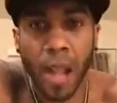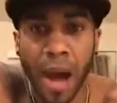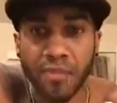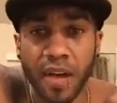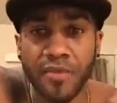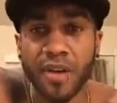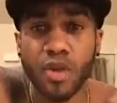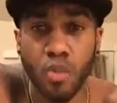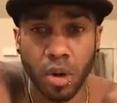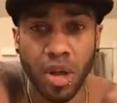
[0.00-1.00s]
I'm definitely going
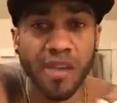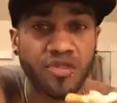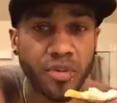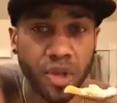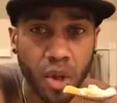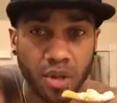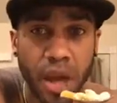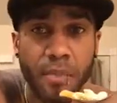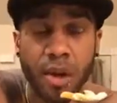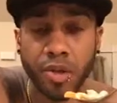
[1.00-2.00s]
to do more live streams along
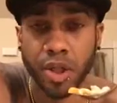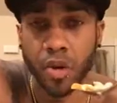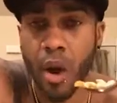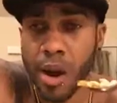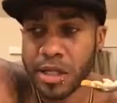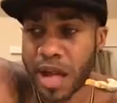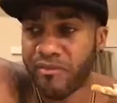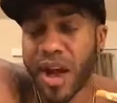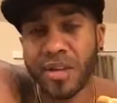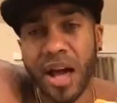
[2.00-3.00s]
that manner too.
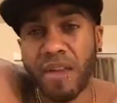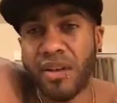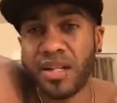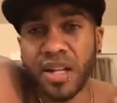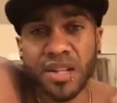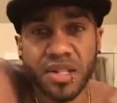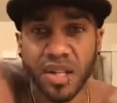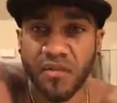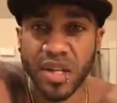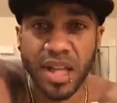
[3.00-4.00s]
I've got a lot of ideas and
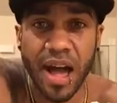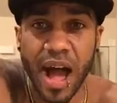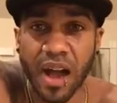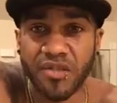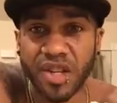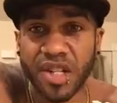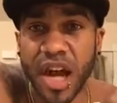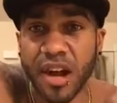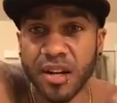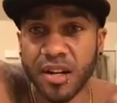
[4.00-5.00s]
stuff like that. I've just
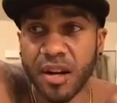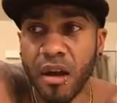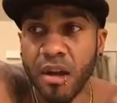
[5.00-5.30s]
got to